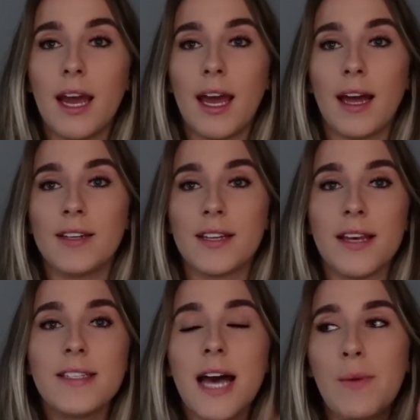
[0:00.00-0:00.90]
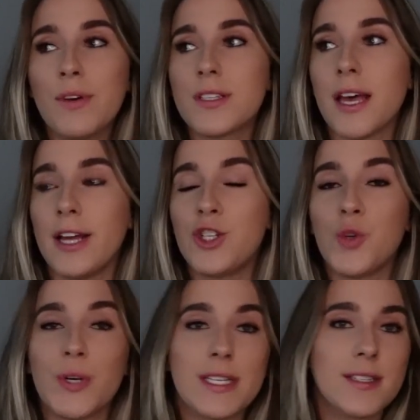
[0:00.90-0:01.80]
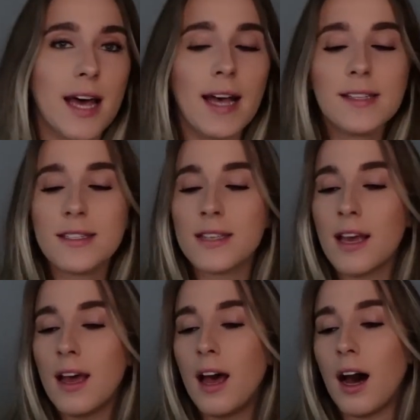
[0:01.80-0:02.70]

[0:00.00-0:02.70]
And to this, I will say to assess